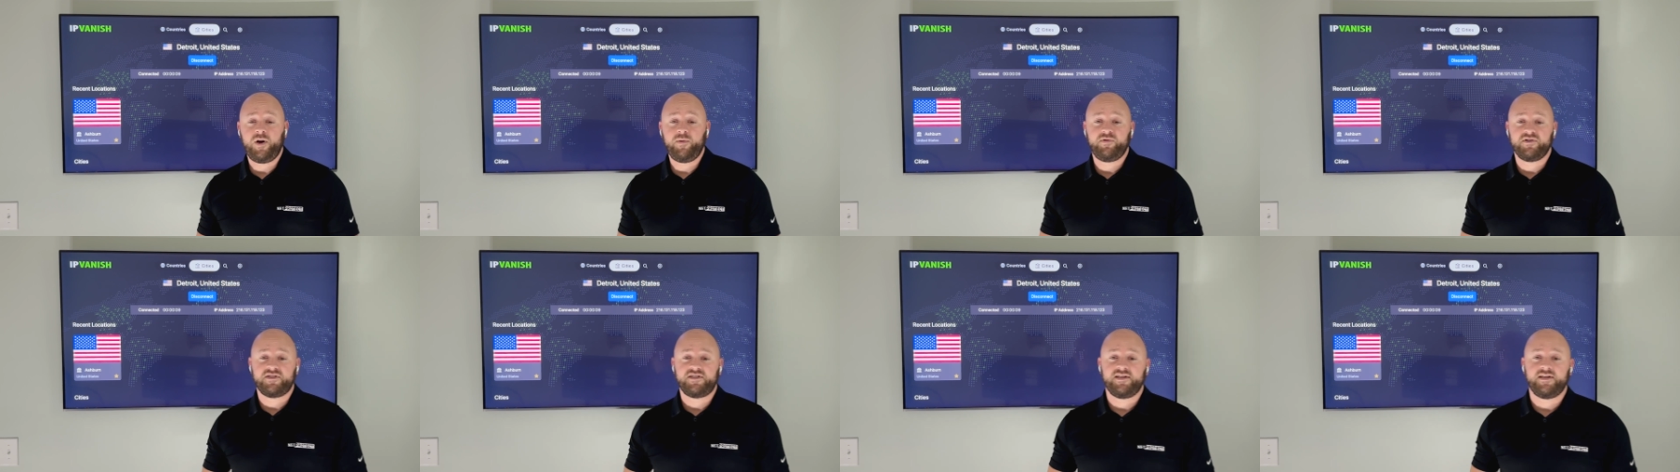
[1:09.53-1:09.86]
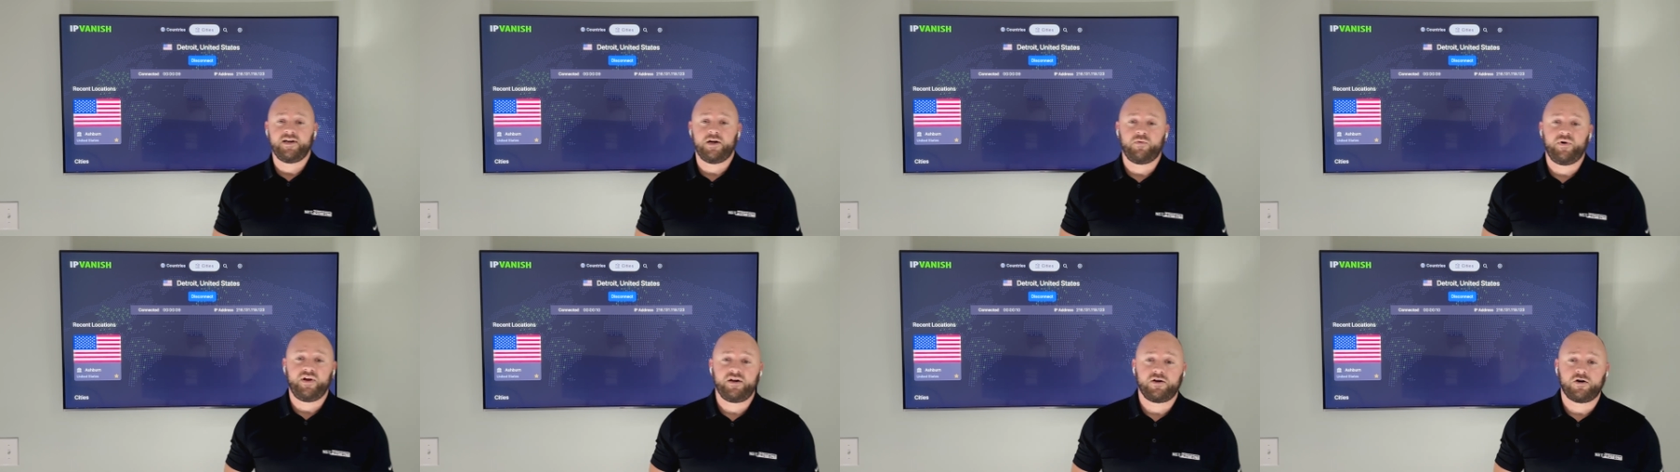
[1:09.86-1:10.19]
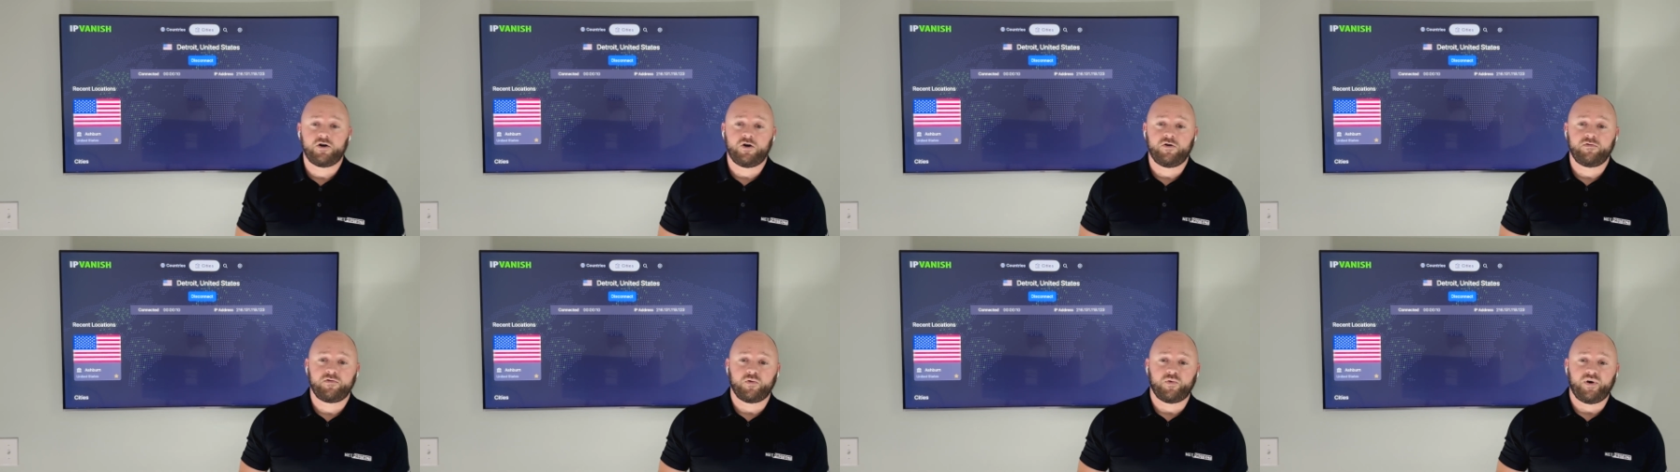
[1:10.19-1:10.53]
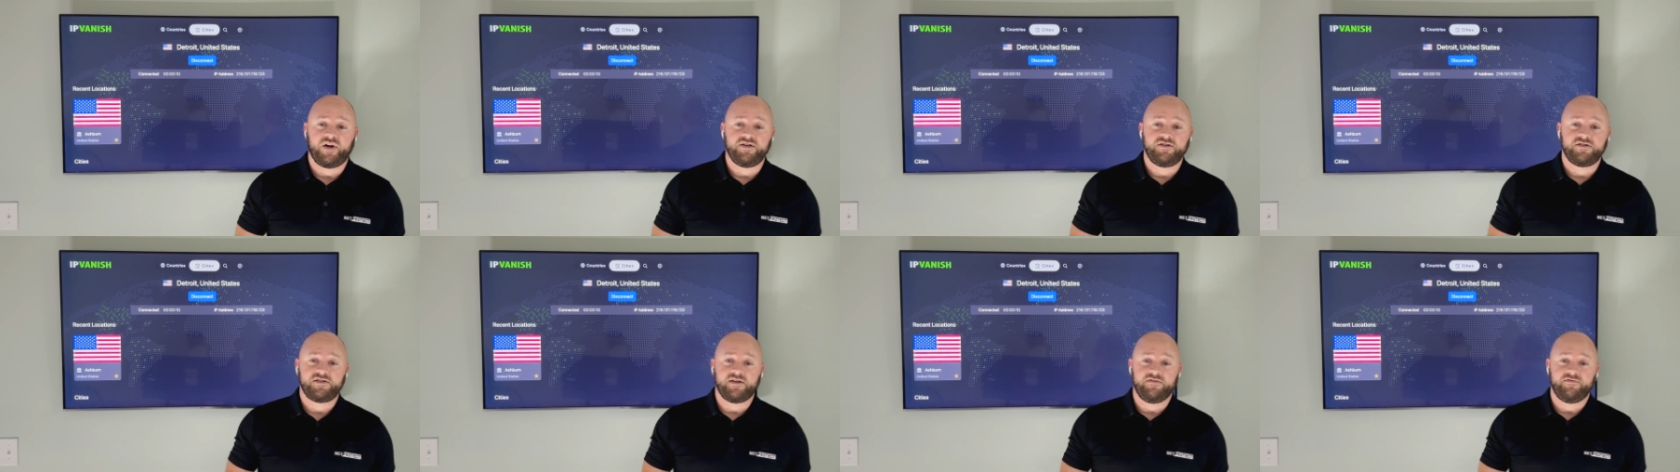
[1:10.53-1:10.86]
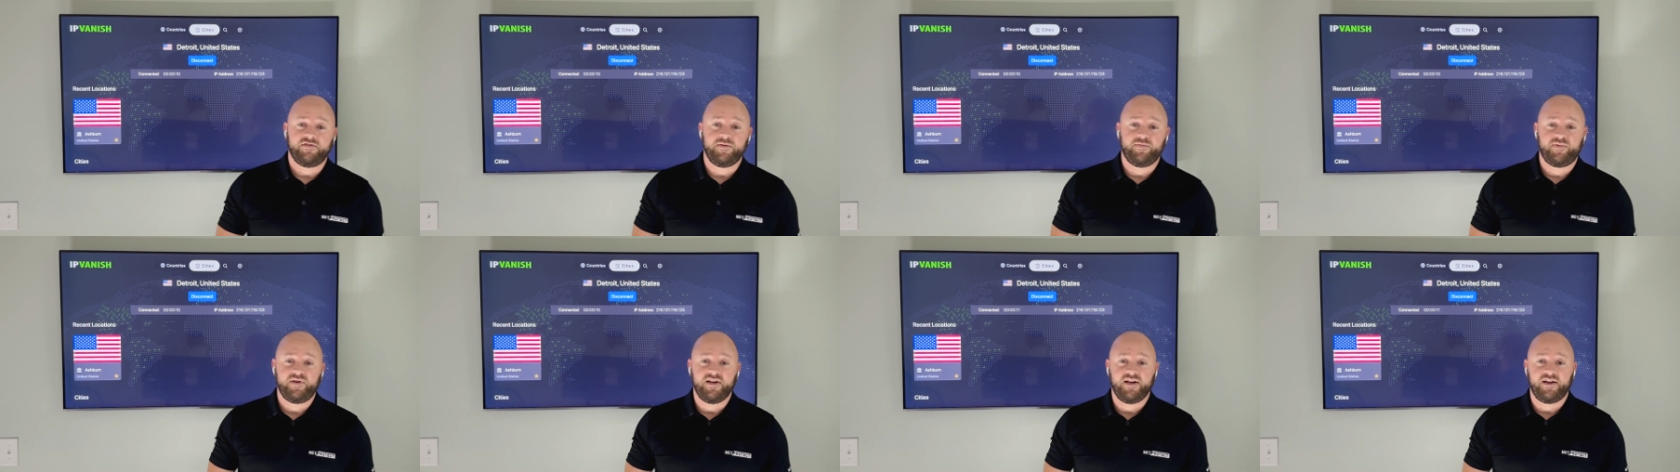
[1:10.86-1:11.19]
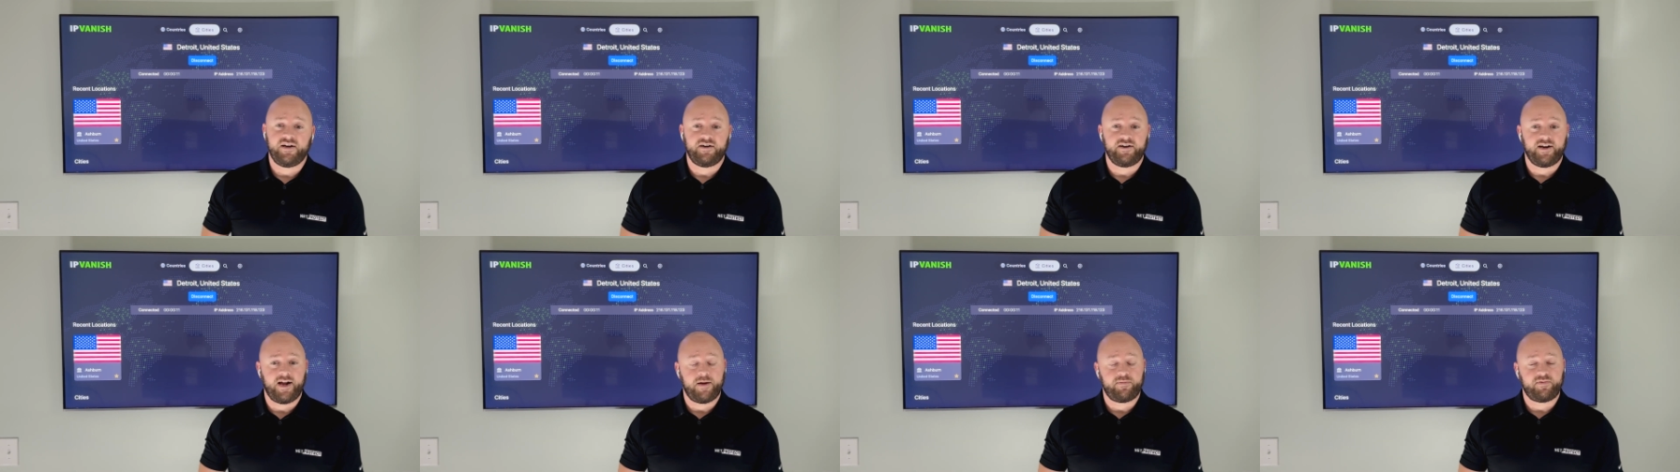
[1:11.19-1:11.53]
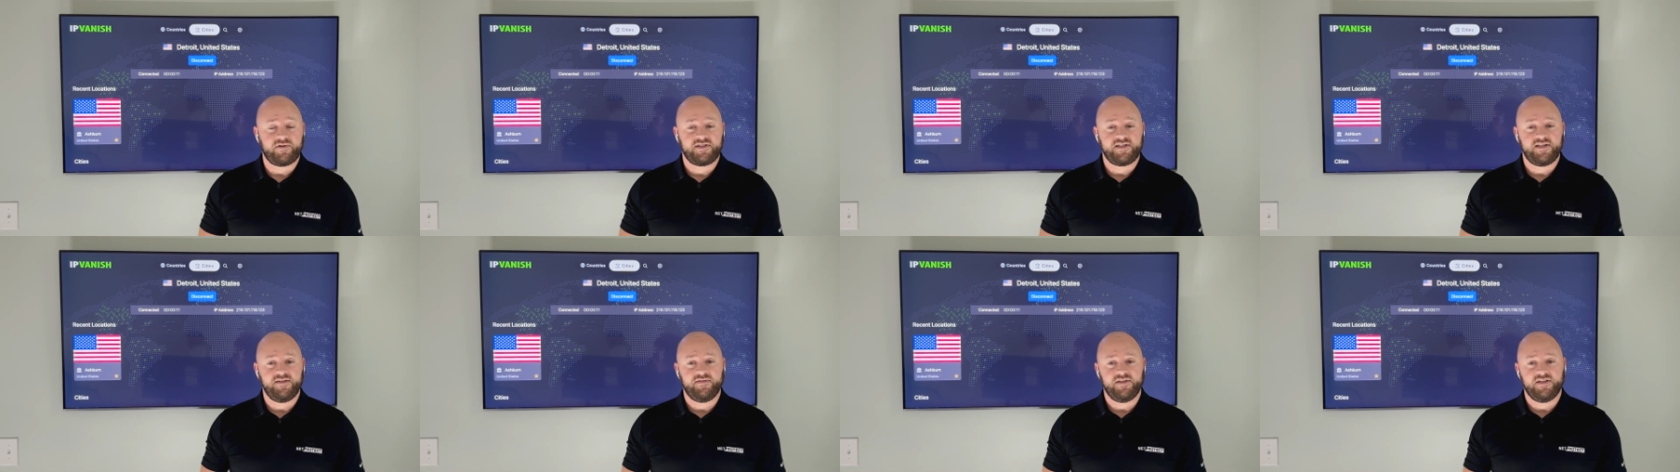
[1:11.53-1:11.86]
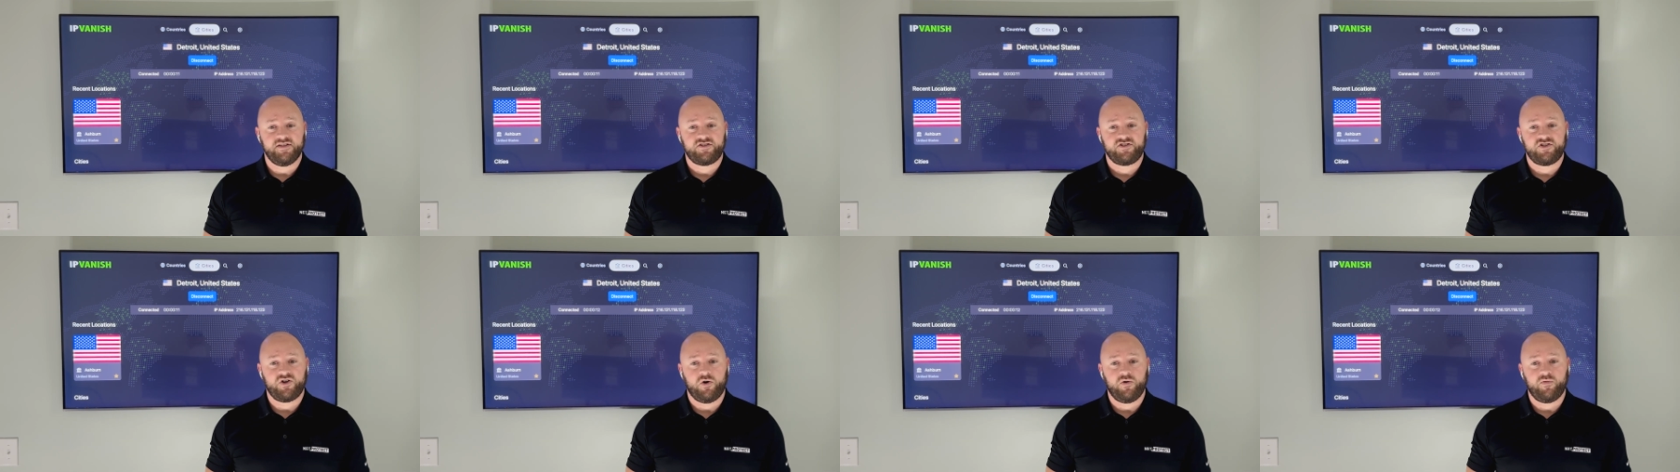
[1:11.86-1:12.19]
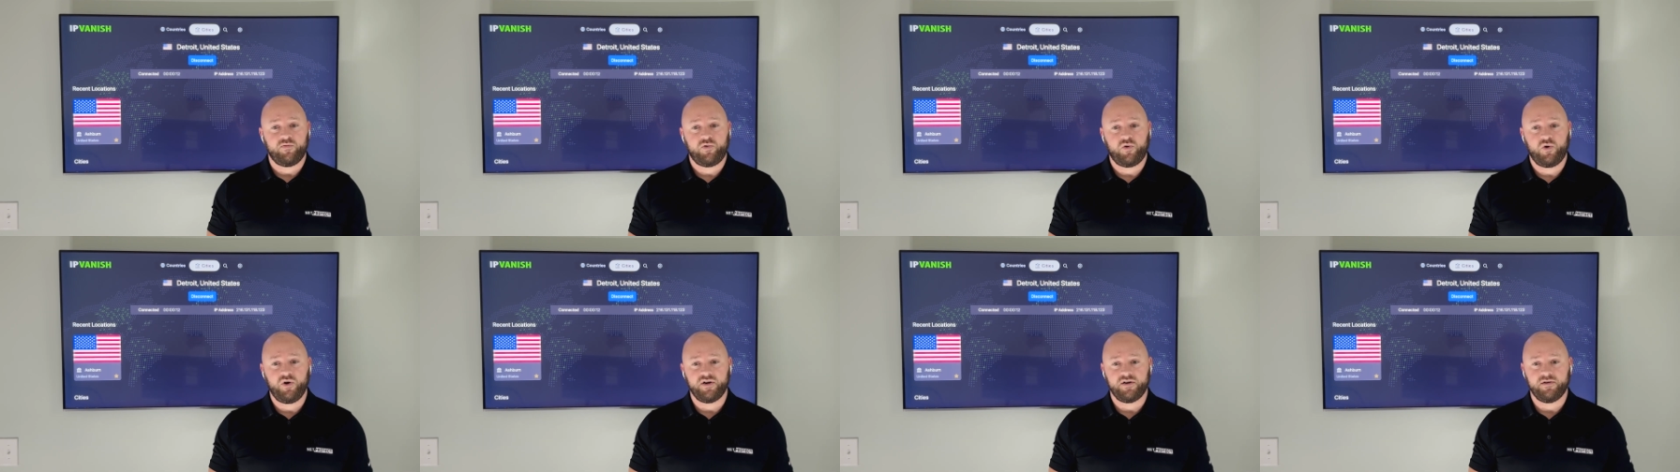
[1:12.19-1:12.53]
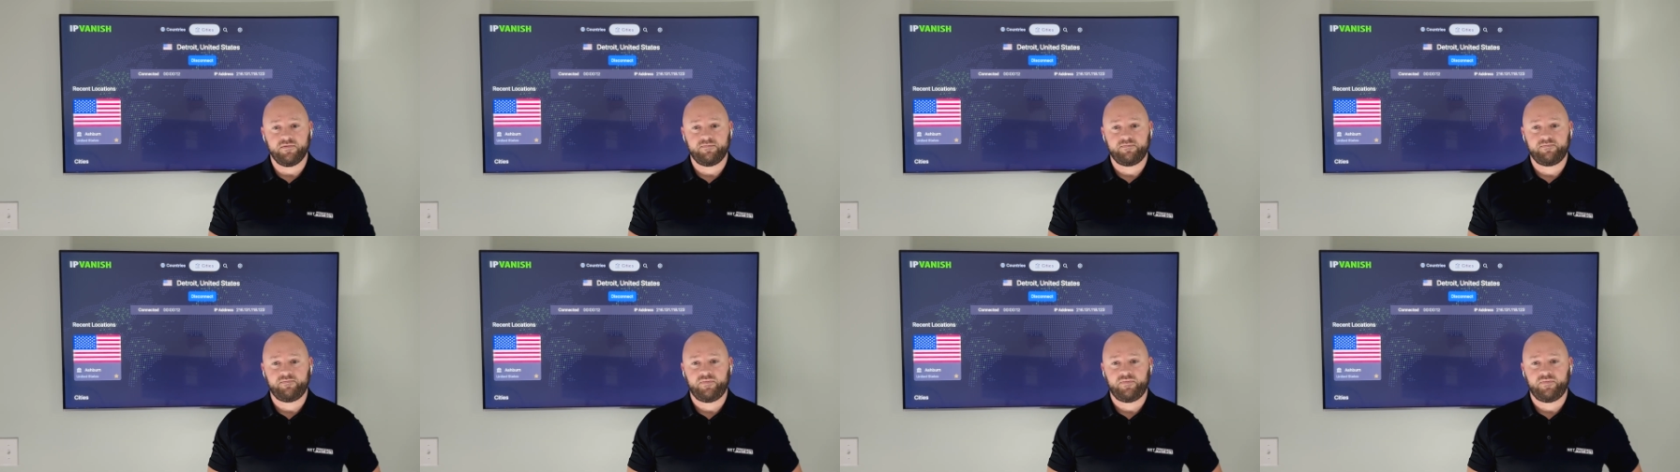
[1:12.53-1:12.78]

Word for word: I proceed, I want to go over why using a VPN on Apple TV is so important.